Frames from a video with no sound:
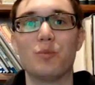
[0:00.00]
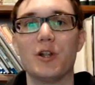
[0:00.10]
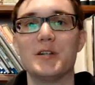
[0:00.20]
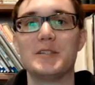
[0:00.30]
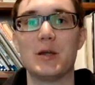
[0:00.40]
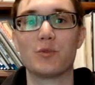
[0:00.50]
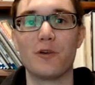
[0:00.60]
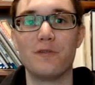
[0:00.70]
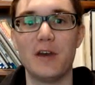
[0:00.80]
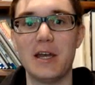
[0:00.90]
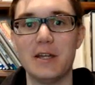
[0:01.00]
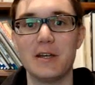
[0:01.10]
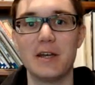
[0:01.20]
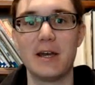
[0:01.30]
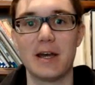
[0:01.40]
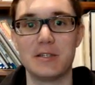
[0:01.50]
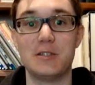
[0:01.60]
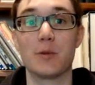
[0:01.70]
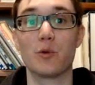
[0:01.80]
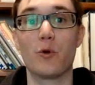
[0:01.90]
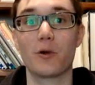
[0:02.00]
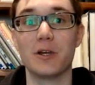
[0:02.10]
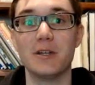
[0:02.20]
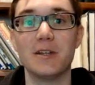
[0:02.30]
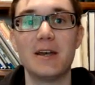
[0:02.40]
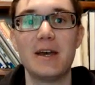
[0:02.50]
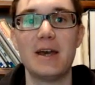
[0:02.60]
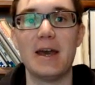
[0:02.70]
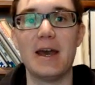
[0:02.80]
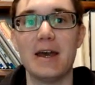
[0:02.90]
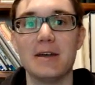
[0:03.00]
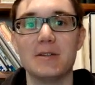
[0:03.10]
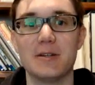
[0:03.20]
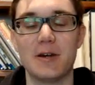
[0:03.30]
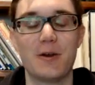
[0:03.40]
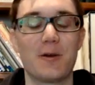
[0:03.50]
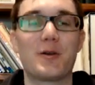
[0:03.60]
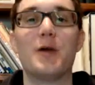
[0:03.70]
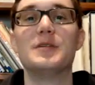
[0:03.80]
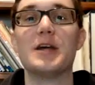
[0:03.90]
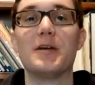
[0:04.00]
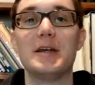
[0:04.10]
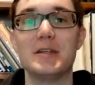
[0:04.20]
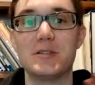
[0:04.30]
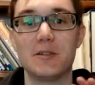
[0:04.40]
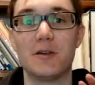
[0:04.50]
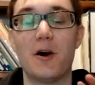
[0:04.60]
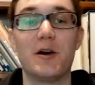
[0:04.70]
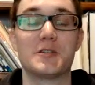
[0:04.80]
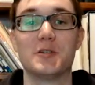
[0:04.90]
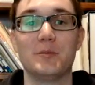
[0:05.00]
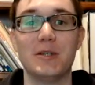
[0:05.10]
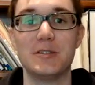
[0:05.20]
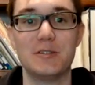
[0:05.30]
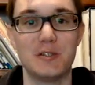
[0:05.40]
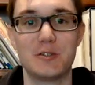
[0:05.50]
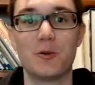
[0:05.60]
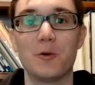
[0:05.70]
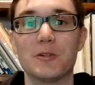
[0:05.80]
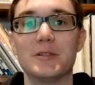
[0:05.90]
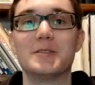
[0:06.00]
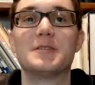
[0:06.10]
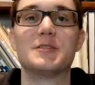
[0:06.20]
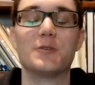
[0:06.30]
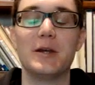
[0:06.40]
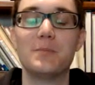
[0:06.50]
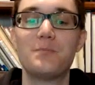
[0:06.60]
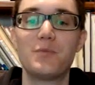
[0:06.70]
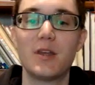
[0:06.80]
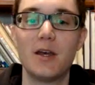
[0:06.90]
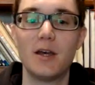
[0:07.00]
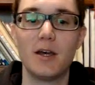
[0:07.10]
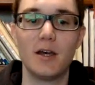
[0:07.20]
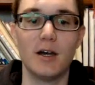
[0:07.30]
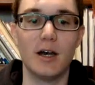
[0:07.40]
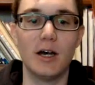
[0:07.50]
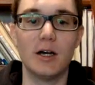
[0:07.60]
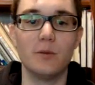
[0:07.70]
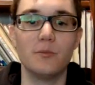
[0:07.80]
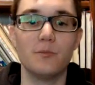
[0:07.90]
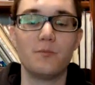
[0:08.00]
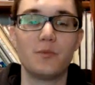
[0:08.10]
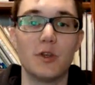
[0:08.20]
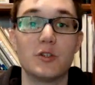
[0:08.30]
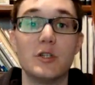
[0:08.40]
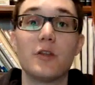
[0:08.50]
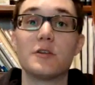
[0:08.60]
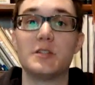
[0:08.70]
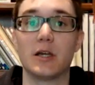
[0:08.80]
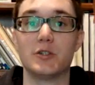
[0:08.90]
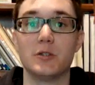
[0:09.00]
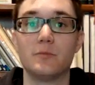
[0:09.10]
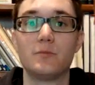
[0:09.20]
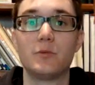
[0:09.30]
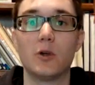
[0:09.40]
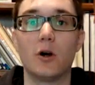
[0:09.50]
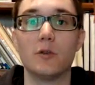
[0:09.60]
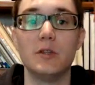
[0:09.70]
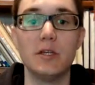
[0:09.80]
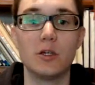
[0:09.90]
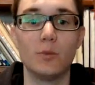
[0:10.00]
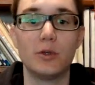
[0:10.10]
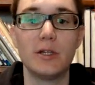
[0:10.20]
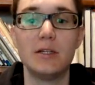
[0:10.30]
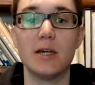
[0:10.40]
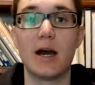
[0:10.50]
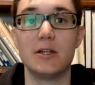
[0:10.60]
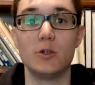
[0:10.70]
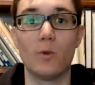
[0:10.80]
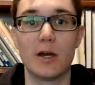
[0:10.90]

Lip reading: blunt and profane as Deborah Morgan, and her commentary is awesome. It is just golden. It's great. There's another section called the Complete Guide to